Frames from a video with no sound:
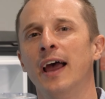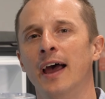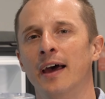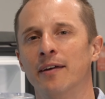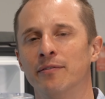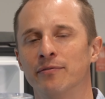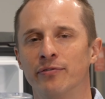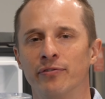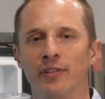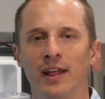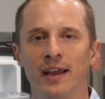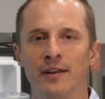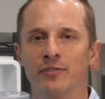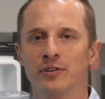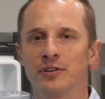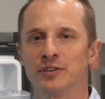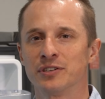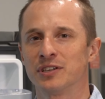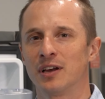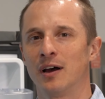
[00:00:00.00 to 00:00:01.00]
and
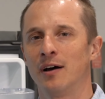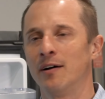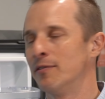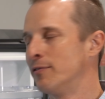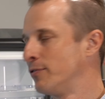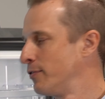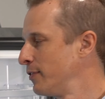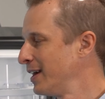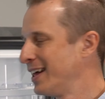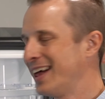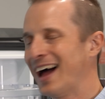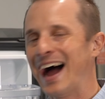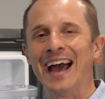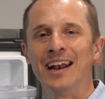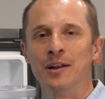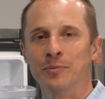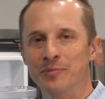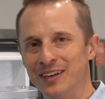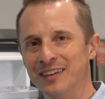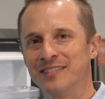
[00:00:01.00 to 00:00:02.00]
flavors of
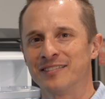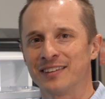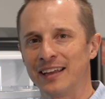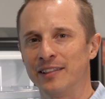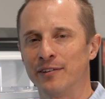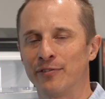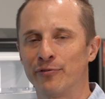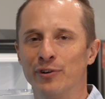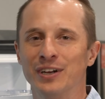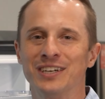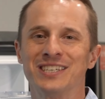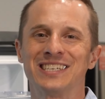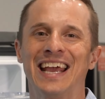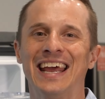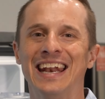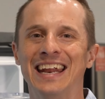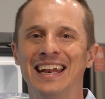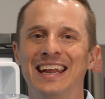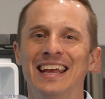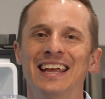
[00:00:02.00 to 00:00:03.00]
items inside the fridge
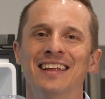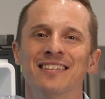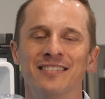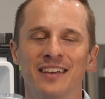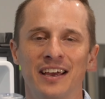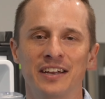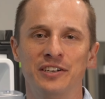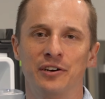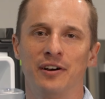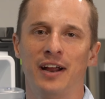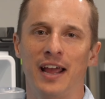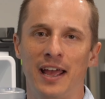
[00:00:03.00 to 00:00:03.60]
getting inside your